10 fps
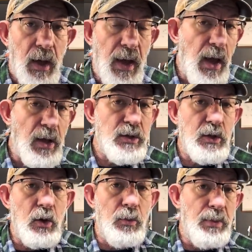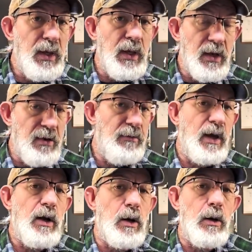I also, being an
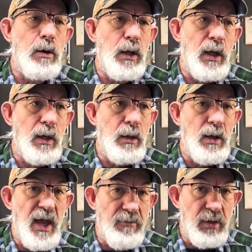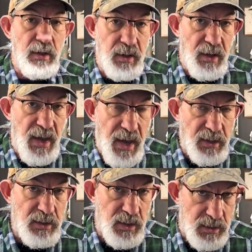inventor and having the
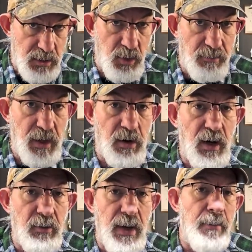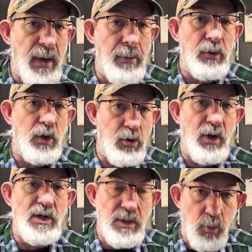access to inventor, I'm able to
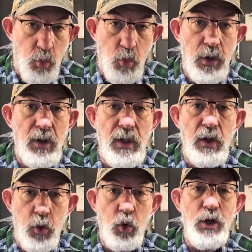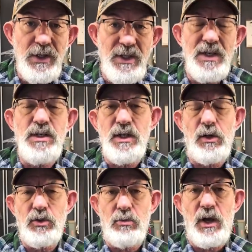create some really good
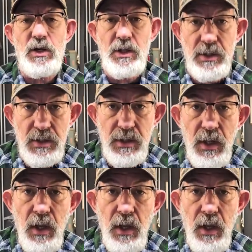detailed directions,